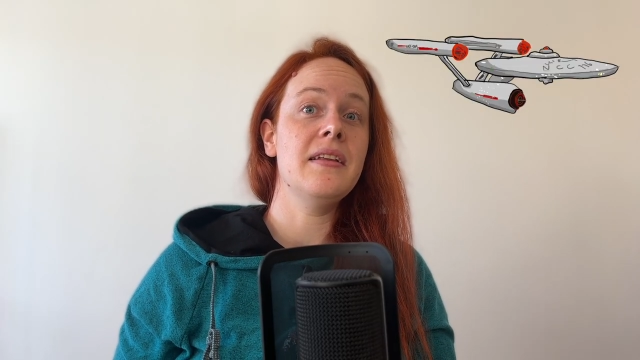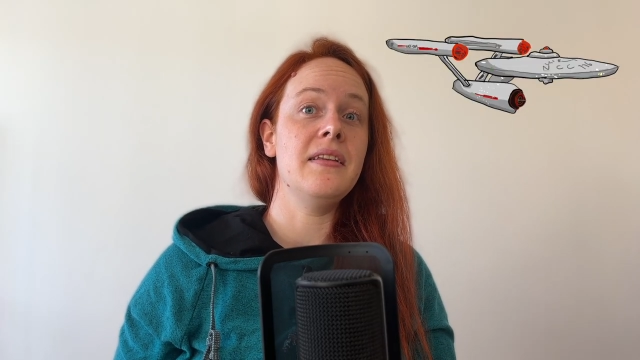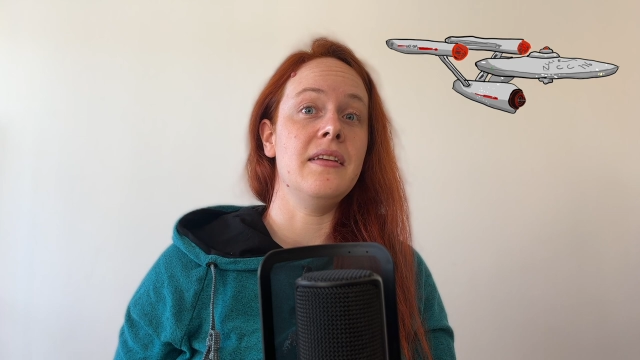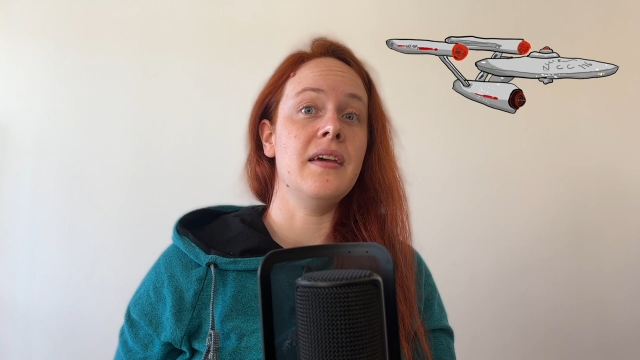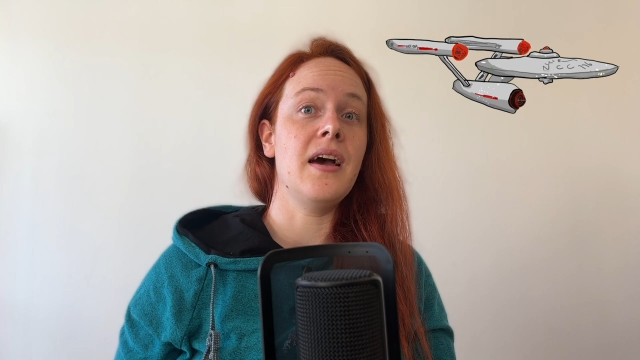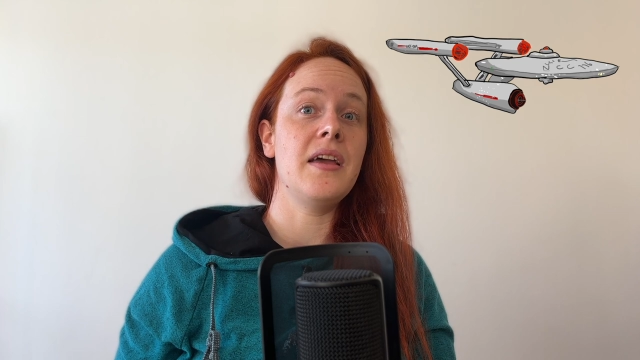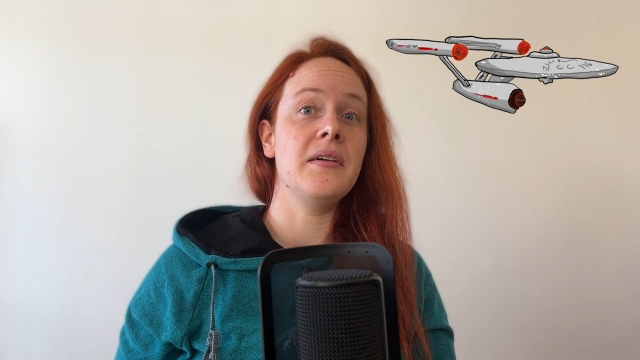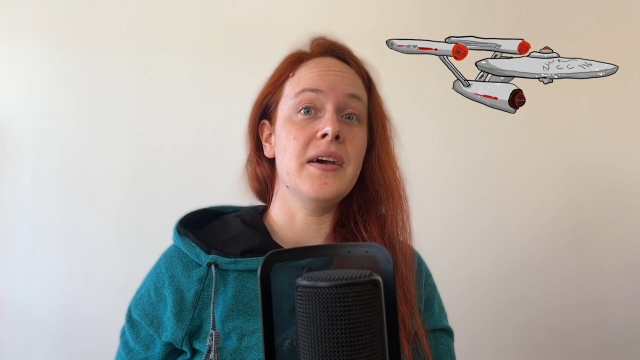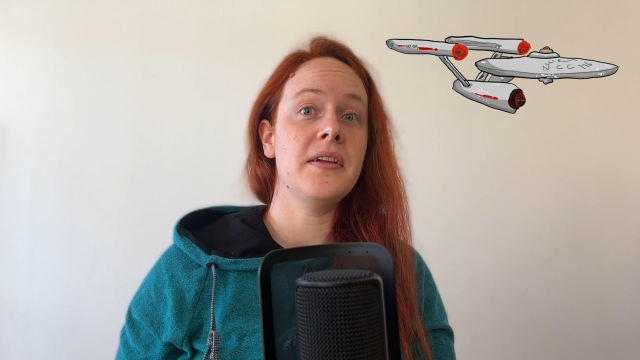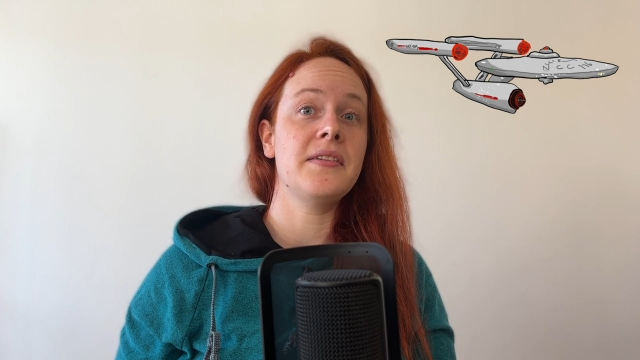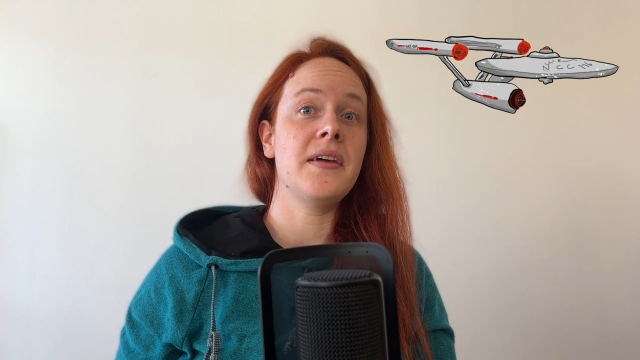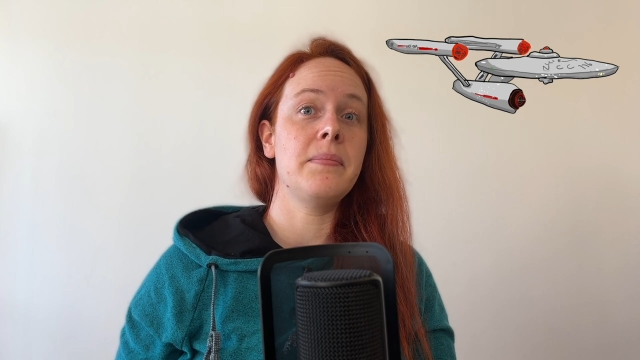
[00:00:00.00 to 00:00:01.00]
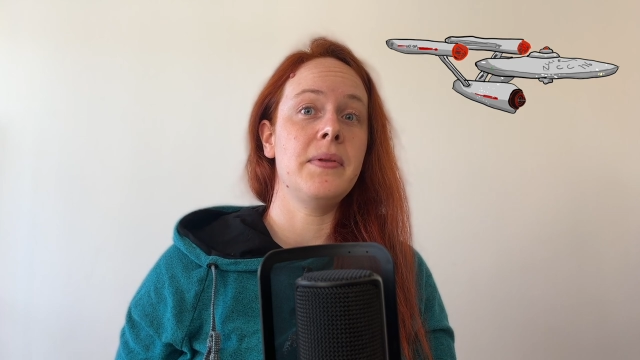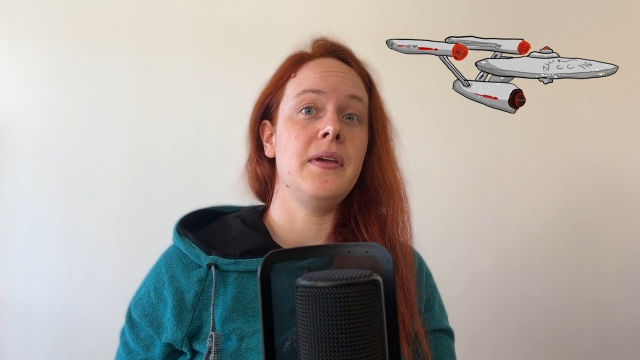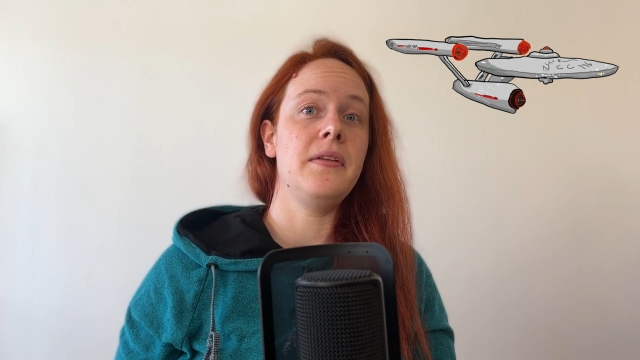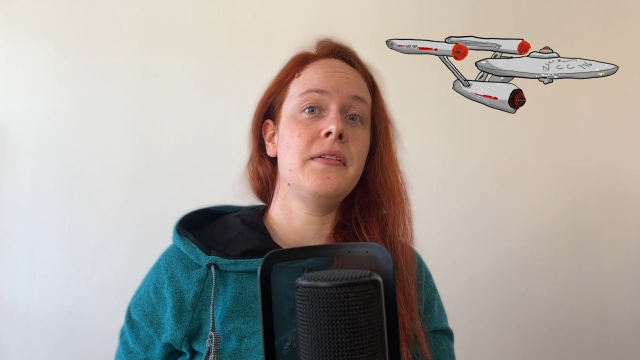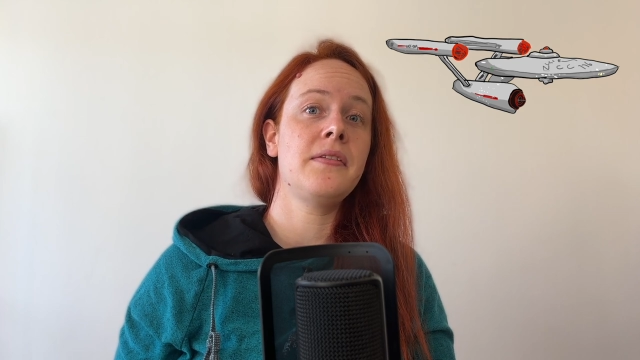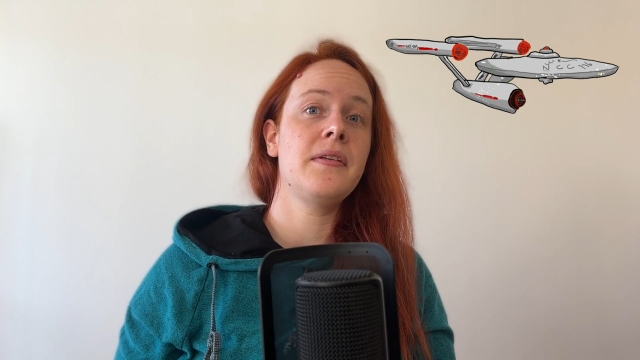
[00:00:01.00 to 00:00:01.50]
the iOS
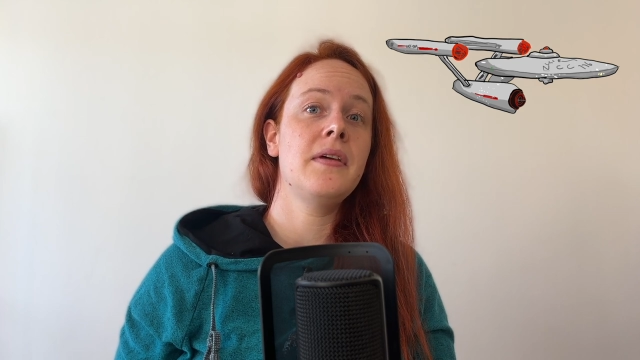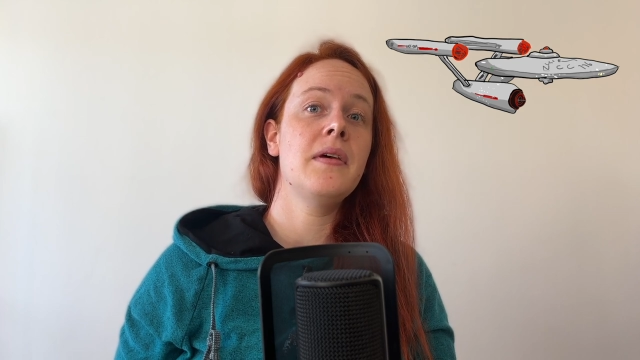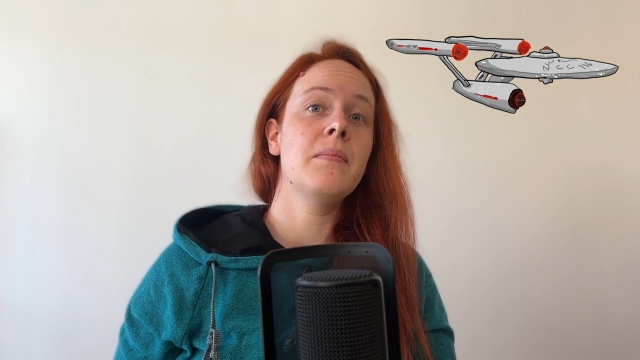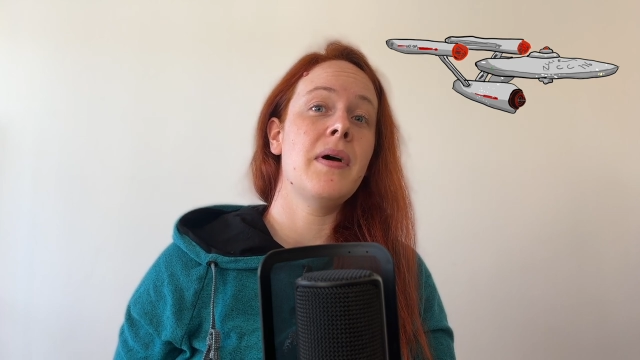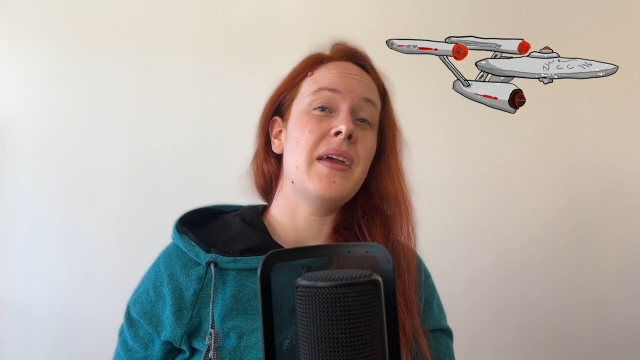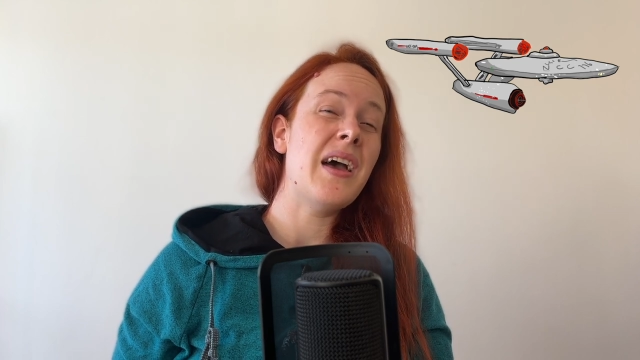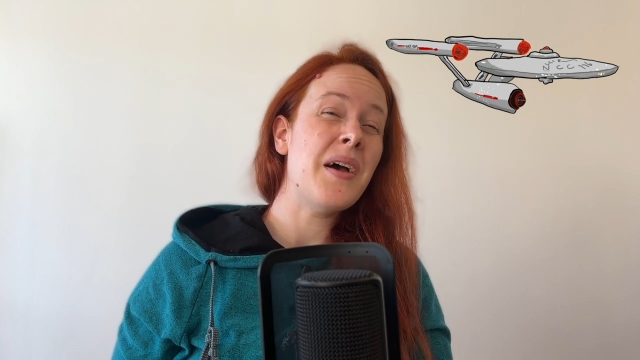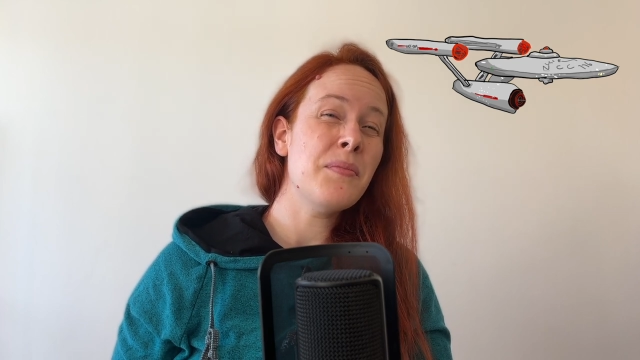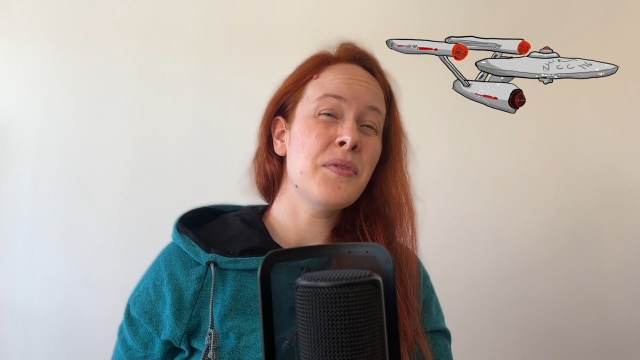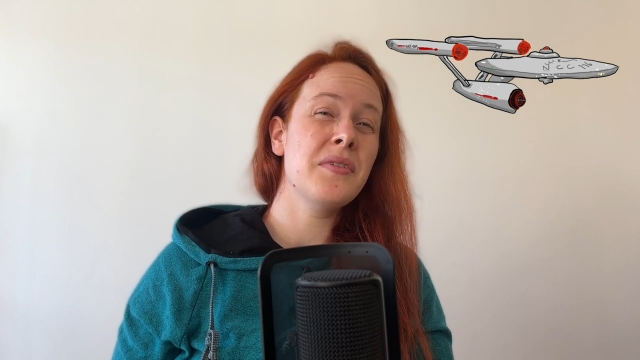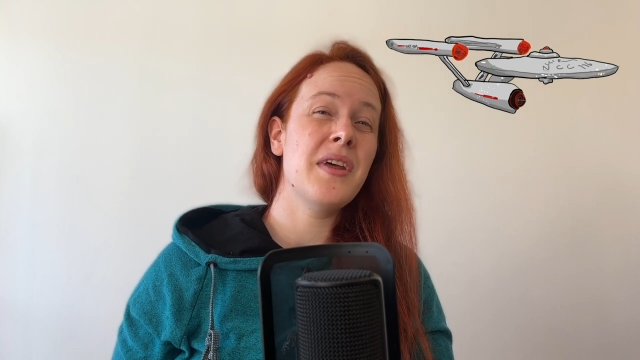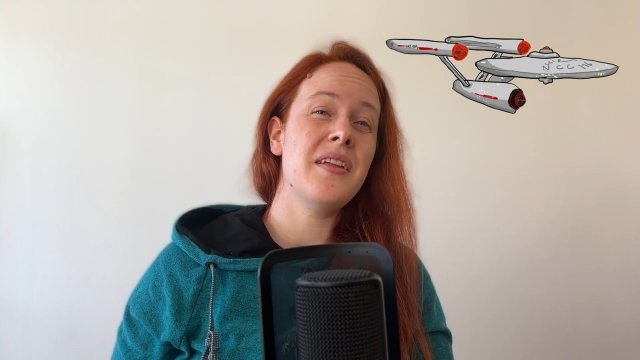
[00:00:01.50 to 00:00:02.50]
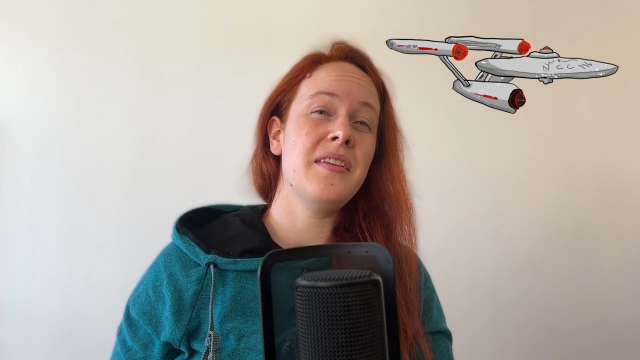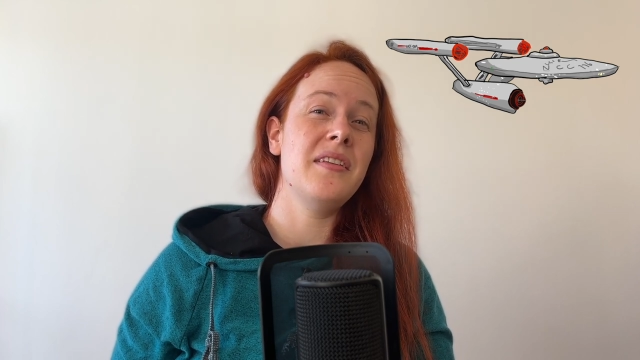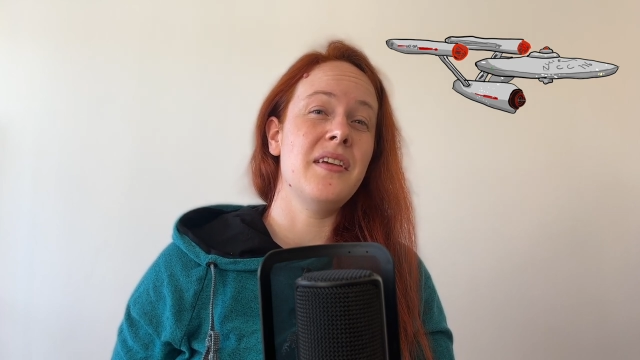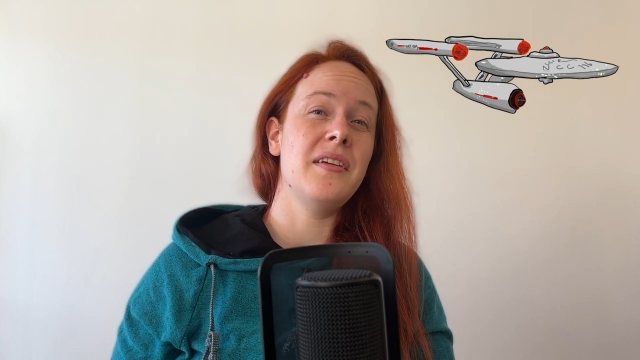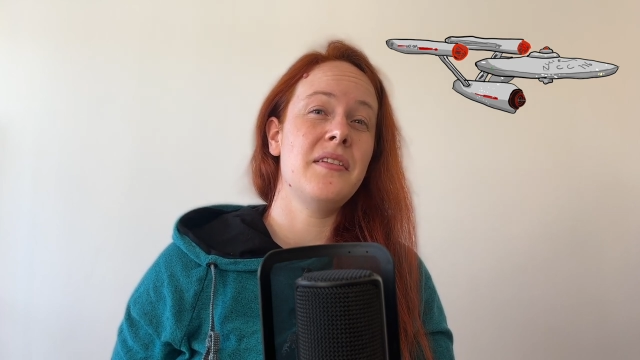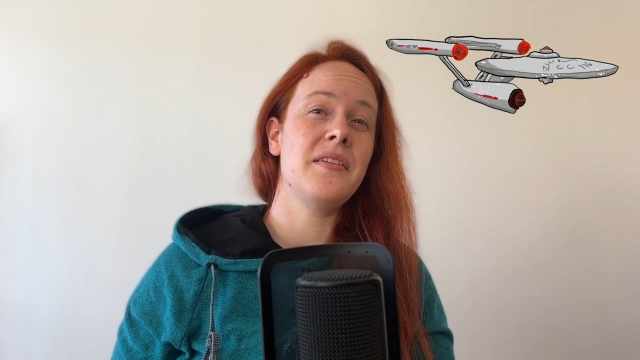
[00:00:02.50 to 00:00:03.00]
updates by up to 90
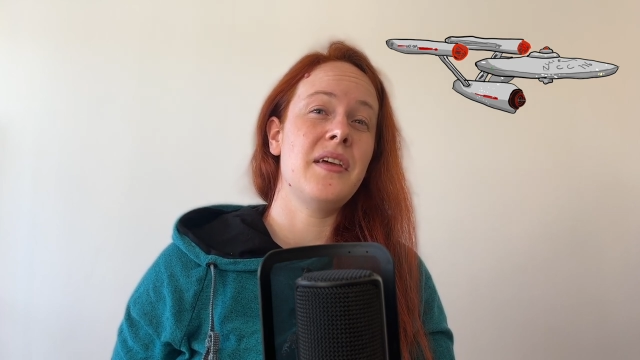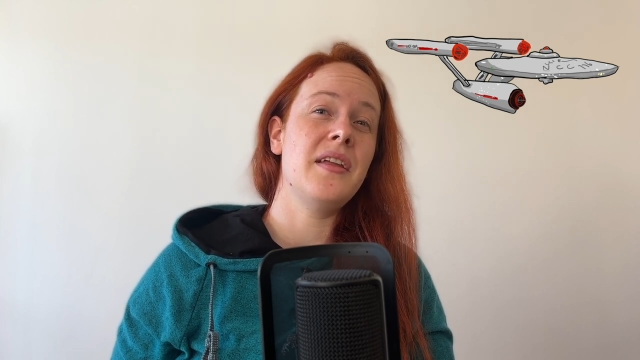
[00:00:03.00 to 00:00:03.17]
days.